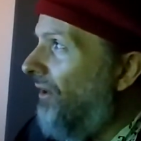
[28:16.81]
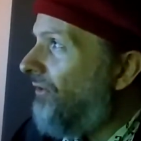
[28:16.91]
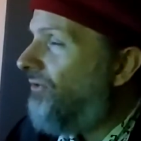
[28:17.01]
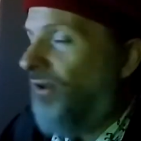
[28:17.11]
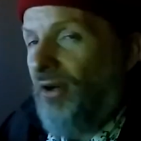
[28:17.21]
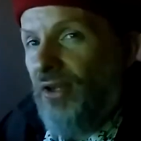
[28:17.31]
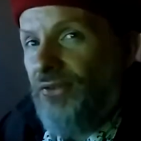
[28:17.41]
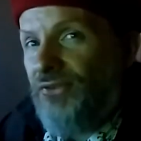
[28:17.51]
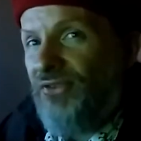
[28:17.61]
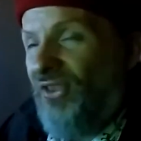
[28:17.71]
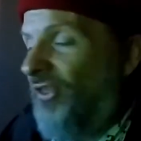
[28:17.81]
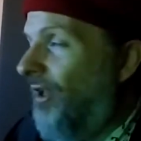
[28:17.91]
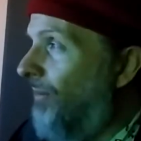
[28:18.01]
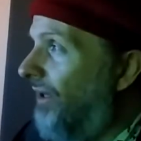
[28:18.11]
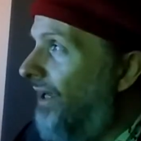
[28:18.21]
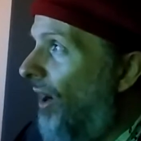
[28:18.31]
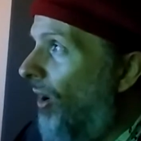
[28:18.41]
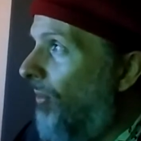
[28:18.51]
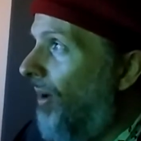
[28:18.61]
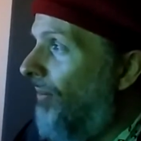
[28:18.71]
circus theme of the
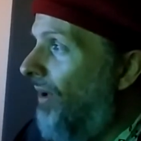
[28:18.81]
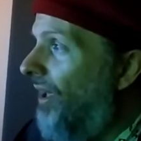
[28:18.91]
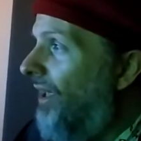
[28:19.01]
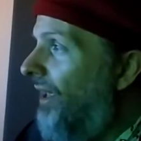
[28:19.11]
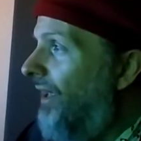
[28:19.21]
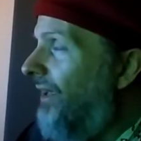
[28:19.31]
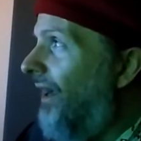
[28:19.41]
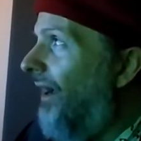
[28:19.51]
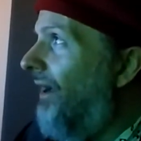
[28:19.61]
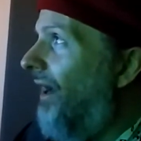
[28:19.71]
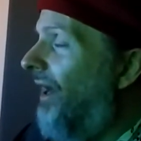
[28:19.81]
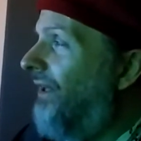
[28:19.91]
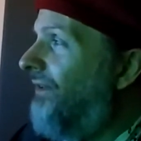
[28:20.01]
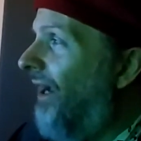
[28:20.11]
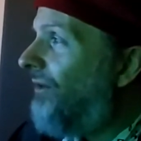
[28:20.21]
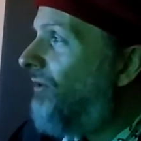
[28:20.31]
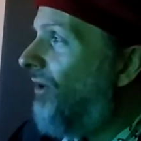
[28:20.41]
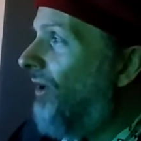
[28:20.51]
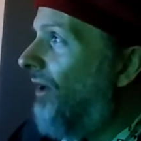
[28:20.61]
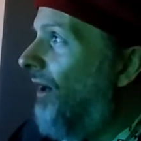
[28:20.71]
album. Yeah,
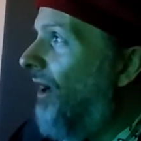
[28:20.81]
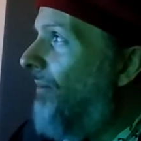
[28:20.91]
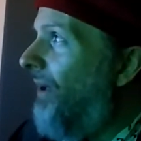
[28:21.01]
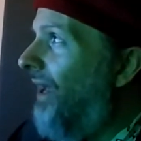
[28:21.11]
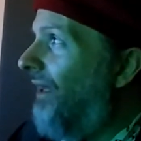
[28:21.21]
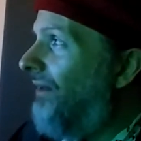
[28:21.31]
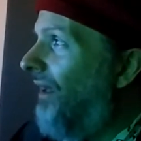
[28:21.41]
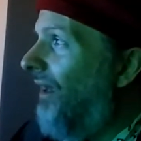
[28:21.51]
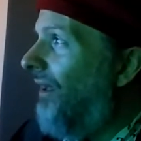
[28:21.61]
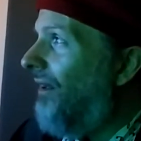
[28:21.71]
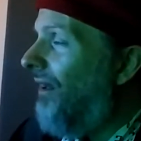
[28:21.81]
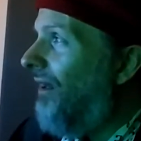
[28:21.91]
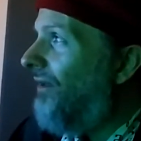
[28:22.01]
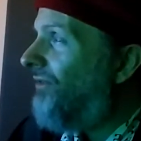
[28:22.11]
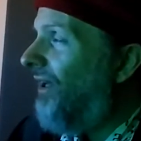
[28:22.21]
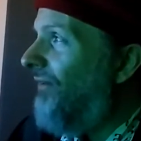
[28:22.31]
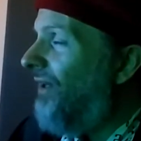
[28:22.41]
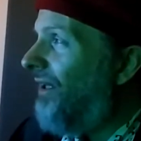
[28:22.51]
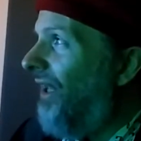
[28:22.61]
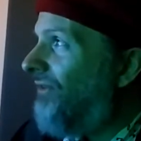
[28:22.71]
Nektar, a band that is kind of
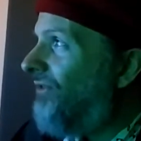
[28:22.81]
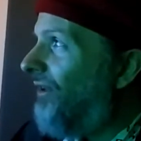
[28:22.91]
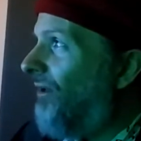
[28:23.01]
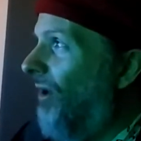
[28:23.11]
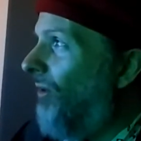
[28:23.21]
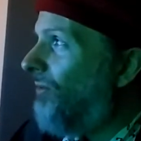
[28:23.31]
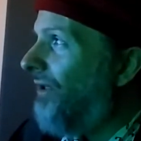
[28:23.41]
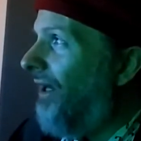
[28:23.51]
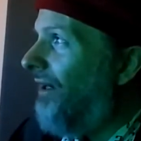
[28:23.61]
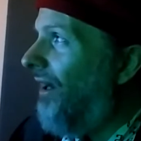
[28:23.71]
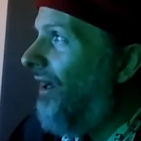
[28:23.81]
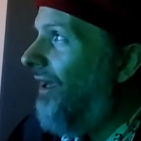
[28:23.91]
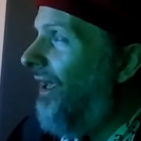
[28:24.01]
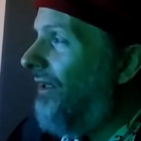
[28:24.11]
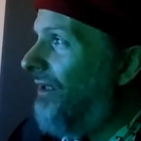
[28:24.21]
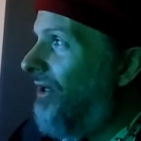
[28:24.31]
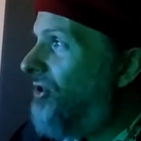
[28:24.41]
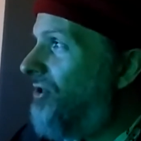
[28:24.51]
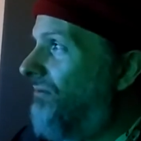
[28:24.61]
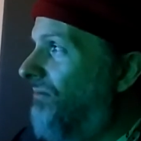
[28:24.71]
in a class of their own, like
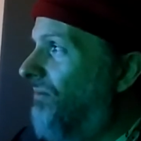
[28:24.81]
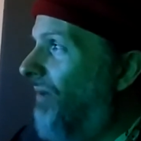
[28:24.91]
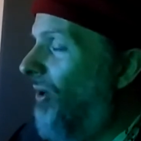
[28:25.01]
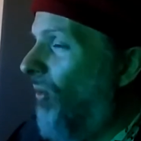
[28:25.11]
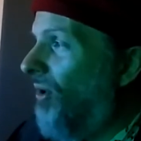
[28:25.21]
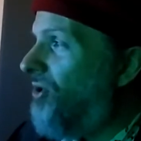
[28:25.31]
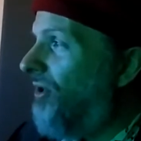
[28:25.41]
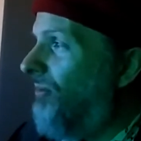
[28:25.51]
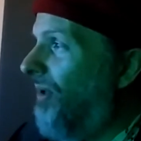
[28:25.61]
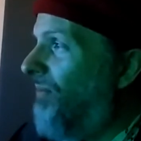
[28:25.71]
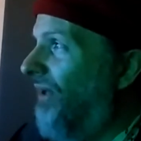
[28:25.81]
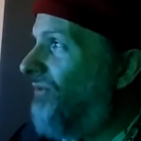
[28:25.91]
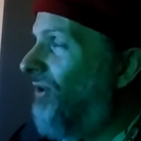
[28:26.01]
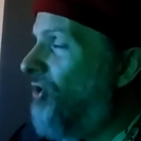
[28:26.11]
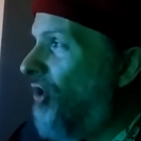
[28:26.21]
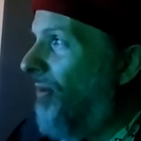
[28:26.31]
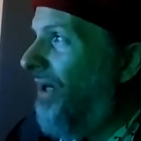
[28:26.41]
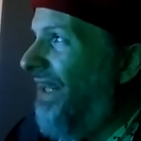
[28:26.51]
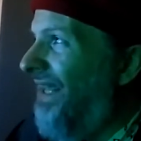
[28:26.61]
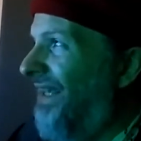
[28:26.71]
English by origin, but based in
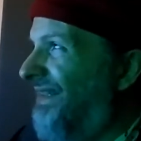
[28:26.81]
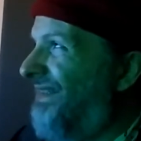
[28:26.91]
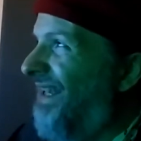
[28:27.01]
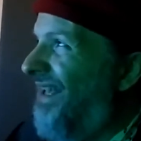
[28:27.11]
Germany, and